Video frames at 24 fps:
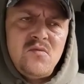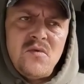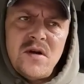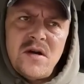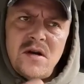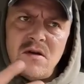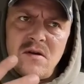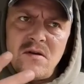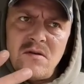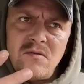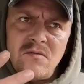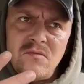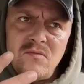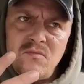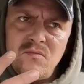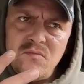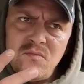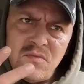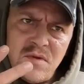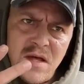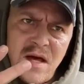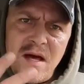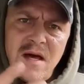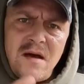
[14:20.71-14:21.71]
where
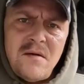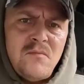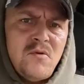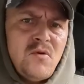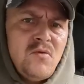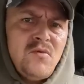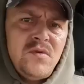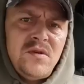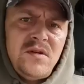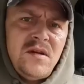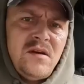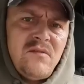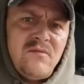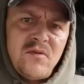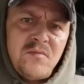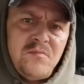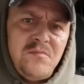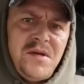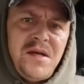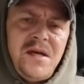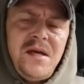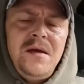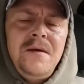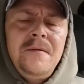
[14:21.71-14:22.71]
the ammo would never
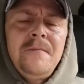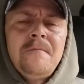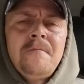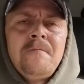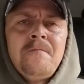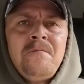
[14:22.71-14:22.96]
be.